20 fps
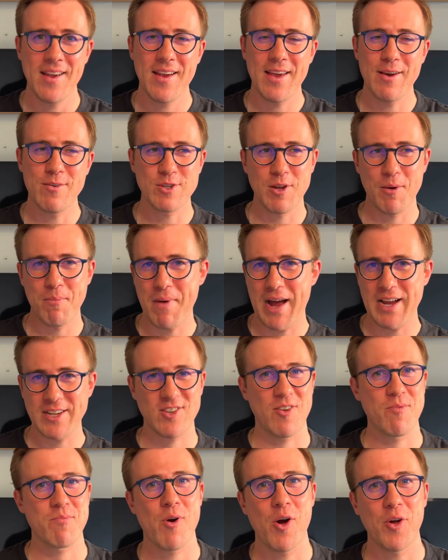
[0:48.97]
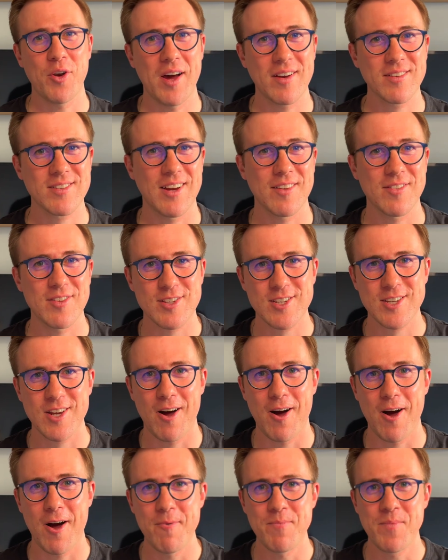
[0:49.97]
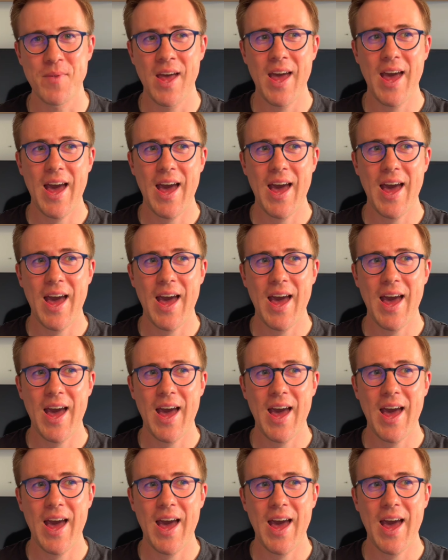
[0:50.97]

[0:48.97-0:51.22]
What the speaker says: It was a massive product at the time.